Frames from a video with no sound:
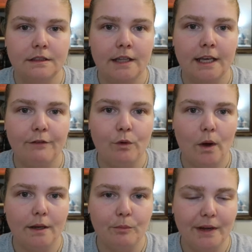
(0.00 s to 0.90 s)
like, if you
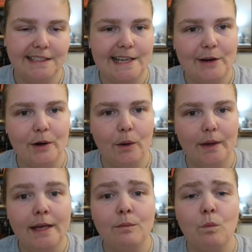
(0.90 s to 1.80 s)
want to bring tarot
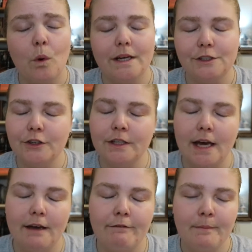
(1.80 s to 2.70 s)
in more into your
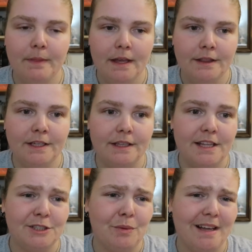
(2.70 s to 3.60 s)
life,
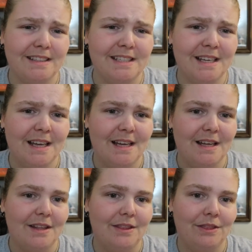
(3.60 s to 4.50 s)
that's what
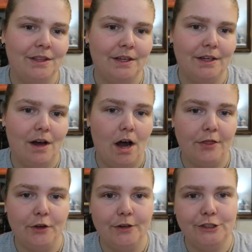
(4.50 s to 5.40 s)
the
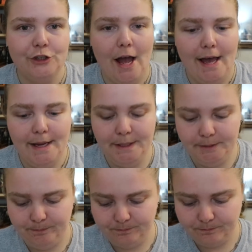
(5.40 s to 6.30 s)
author is
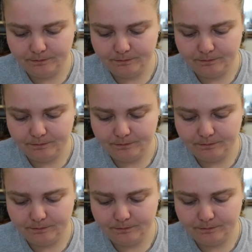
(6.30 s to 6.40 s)
trying